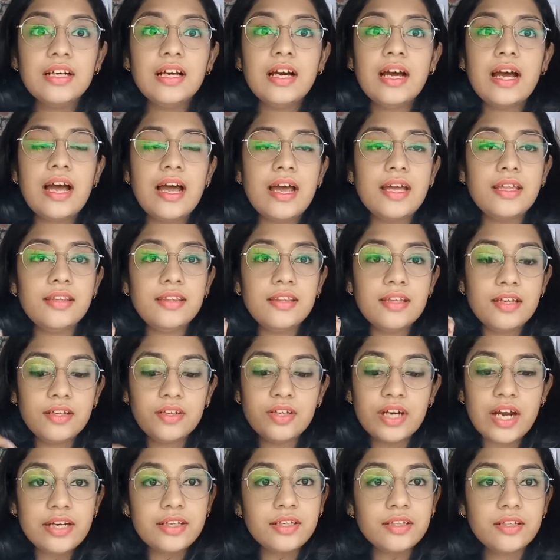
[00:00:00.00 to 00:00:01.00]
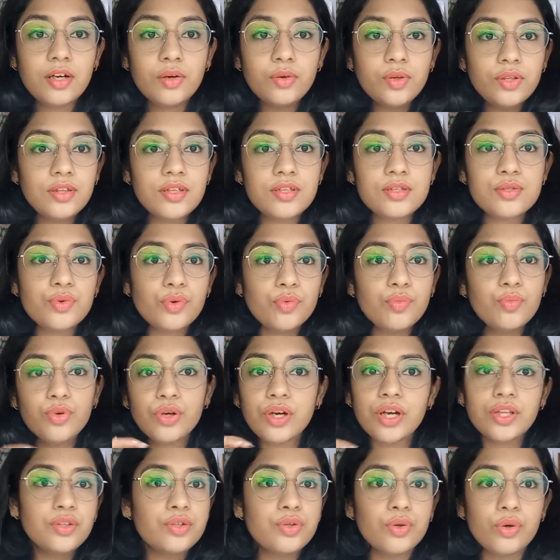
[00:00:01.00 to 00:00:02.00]
and then write it down in this notebook
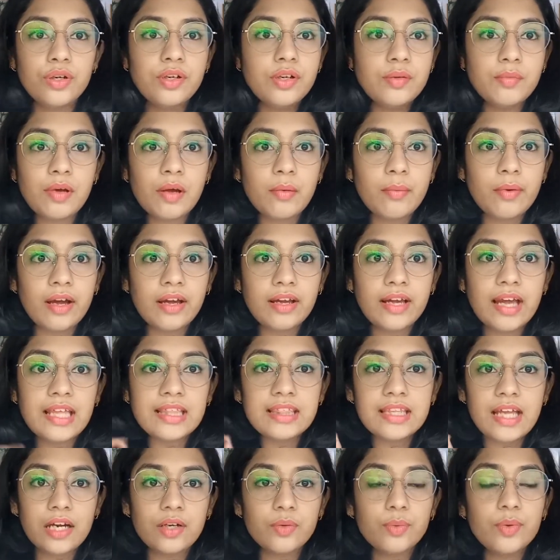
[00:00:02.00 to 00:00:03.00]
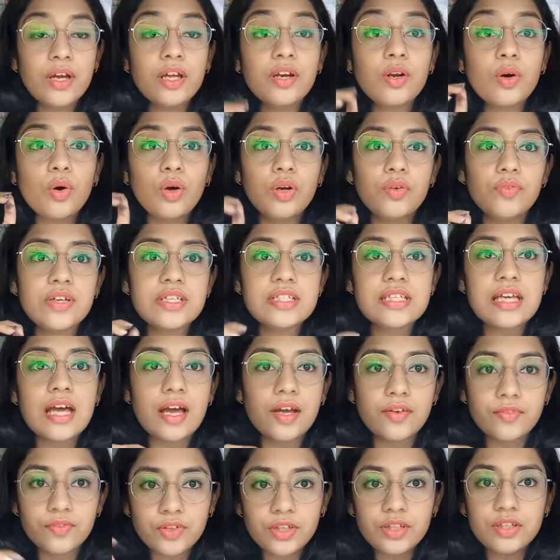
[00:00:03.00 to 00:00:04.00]
and throw it in my bag. And that way I'll always
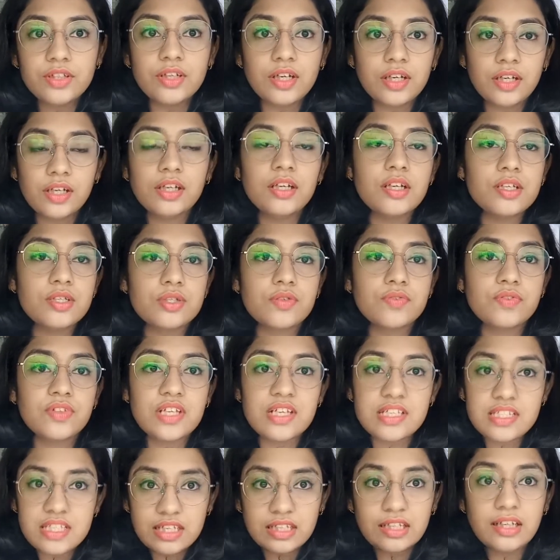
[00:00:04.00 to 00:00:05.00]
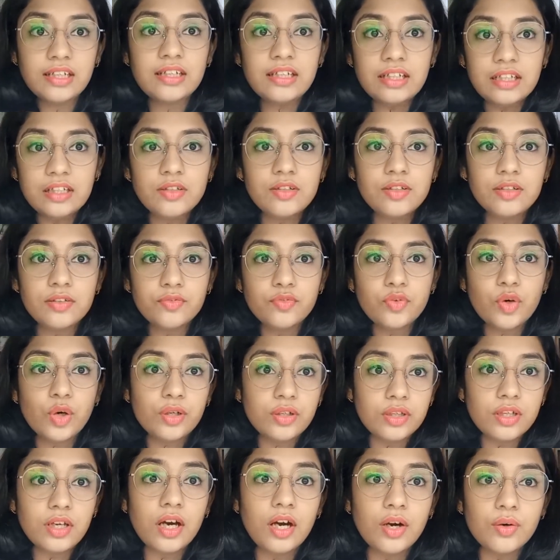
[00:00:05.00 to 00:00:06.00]
have a running list of things that I need for
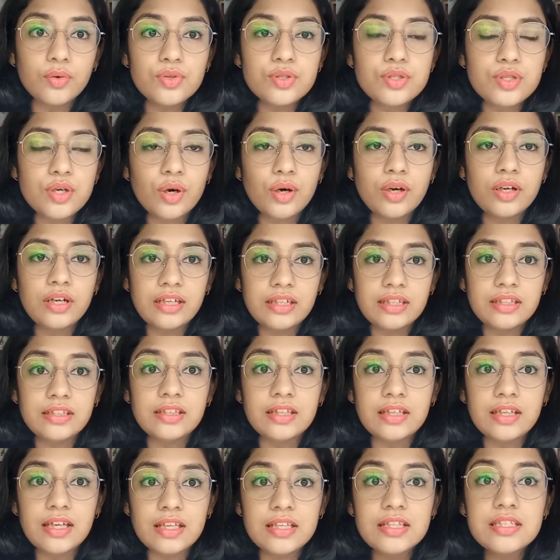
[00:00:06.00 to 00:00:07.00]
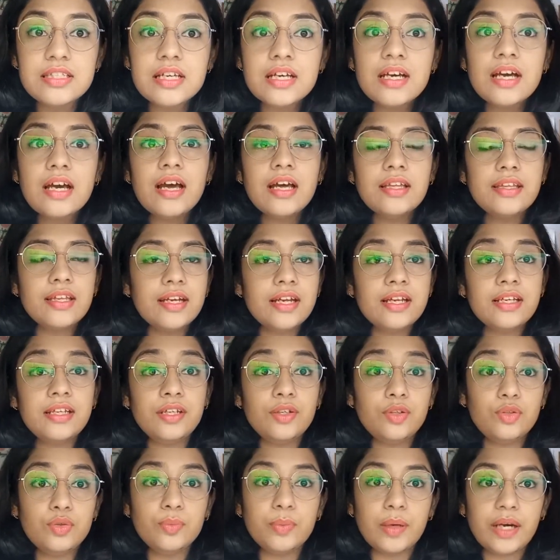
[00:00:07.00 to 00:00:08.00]
the house or anything else that I
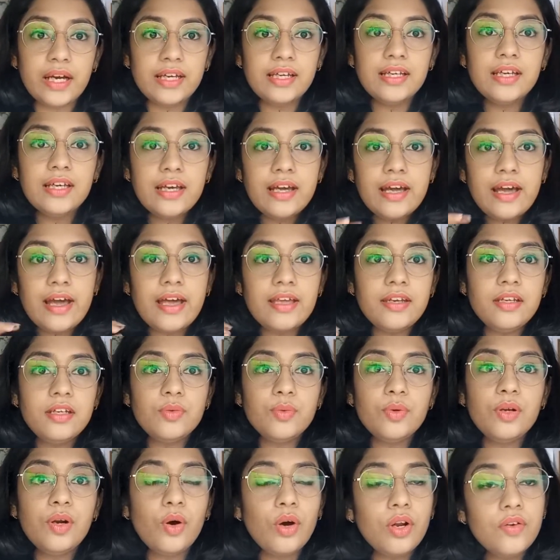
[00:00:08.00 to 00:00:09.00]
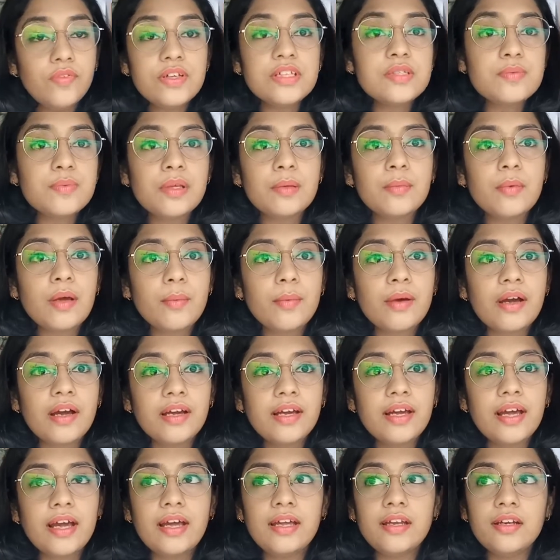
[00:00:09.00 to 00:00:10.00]
need to buy, and it will always be in my
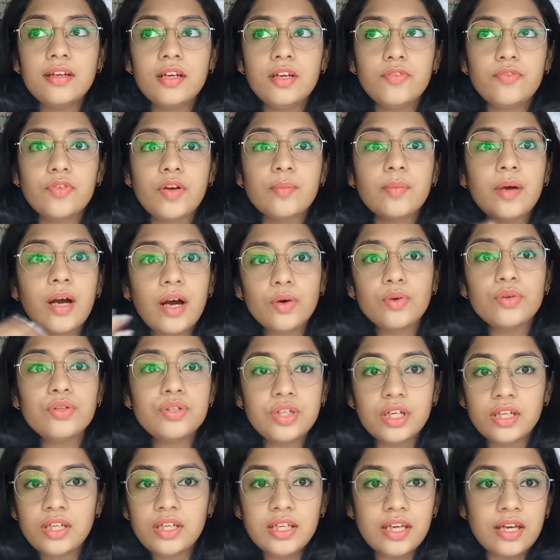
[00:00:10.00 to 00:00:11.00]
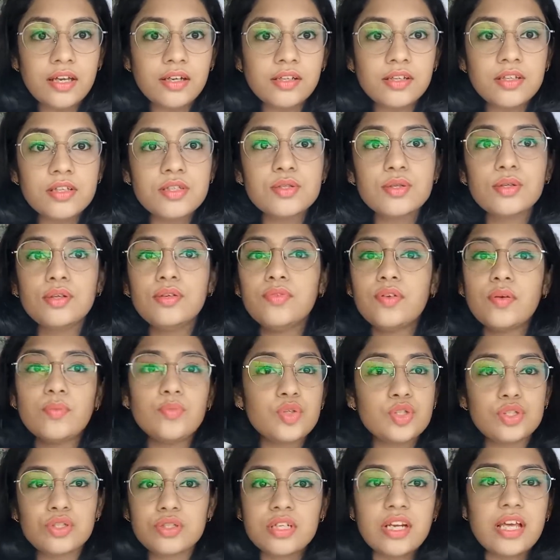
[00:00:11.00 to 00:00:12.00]
bag. And if I'm out running errands, or if I'm
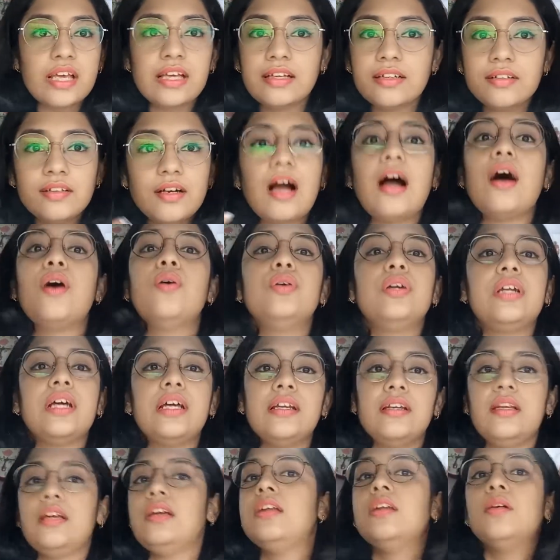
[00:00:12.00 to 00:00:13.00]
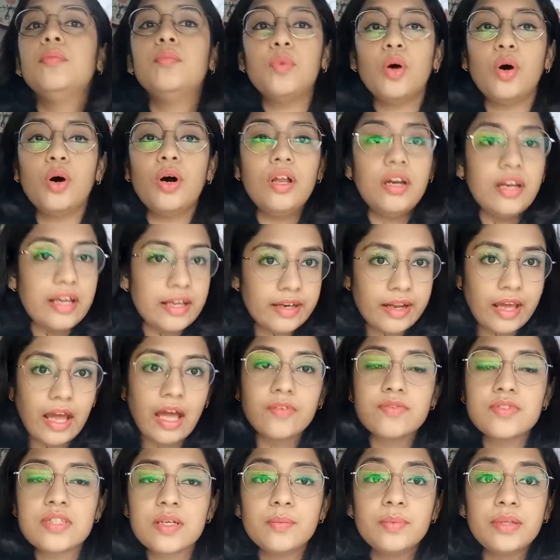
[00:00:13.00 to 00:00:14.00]
just like out and in a mall and
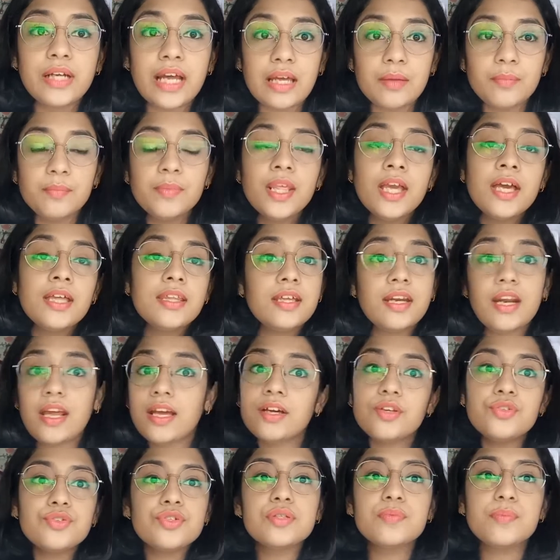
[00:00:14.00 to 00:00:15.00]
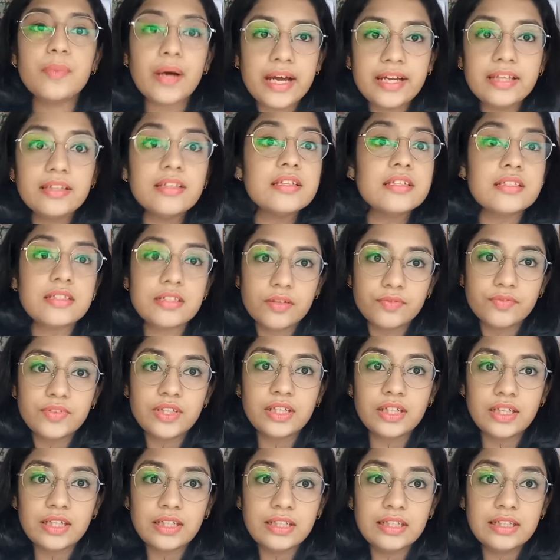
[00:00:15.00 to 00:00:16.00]
have some time, then I can just buy the stuff that
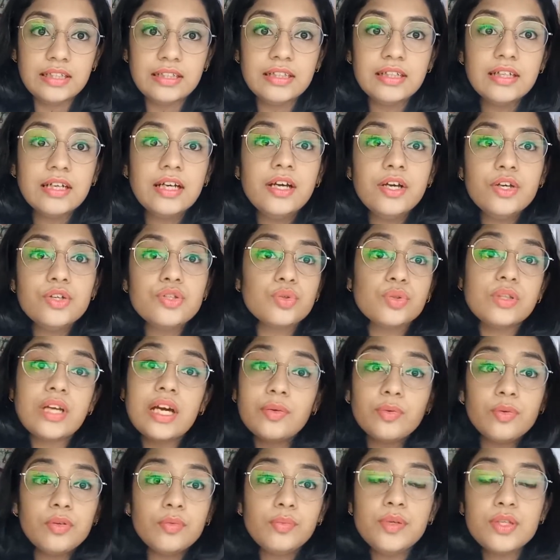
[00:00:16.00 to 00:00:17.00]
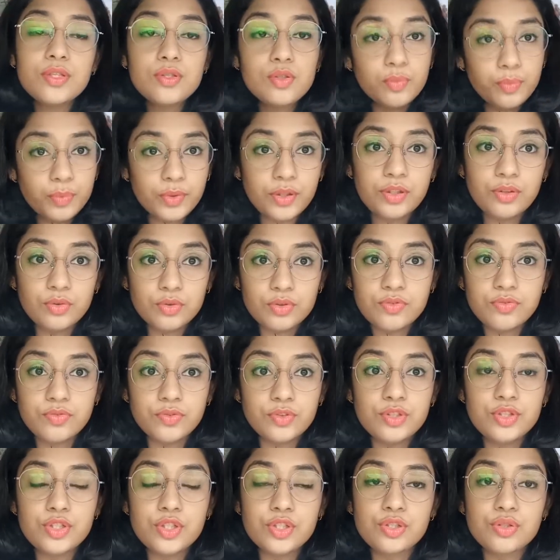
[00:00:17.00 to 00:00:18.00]
I need. So that would be super
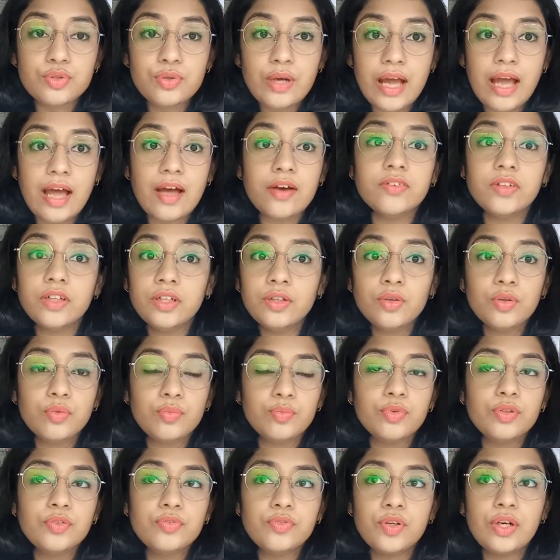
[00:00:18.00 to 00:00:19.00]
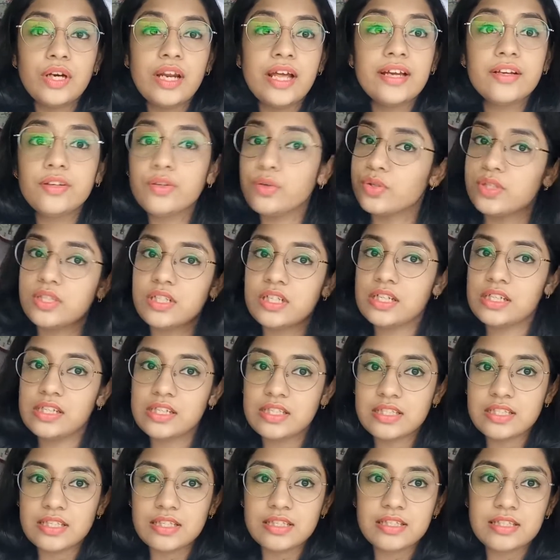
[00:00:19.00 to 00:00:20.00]
useful, just to have a notebook for like grocery
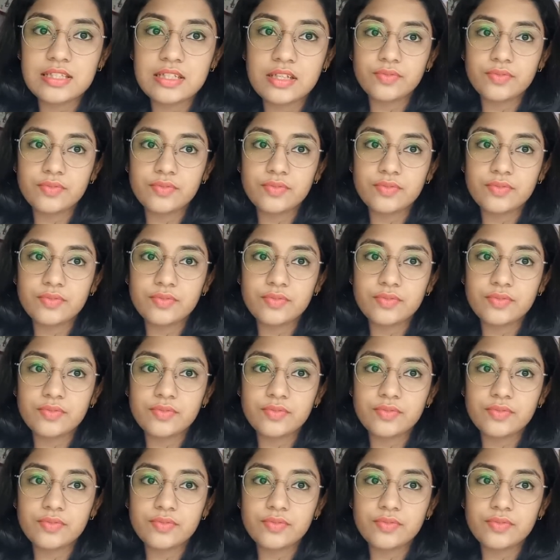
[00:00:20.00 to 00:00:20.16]
lists and stuff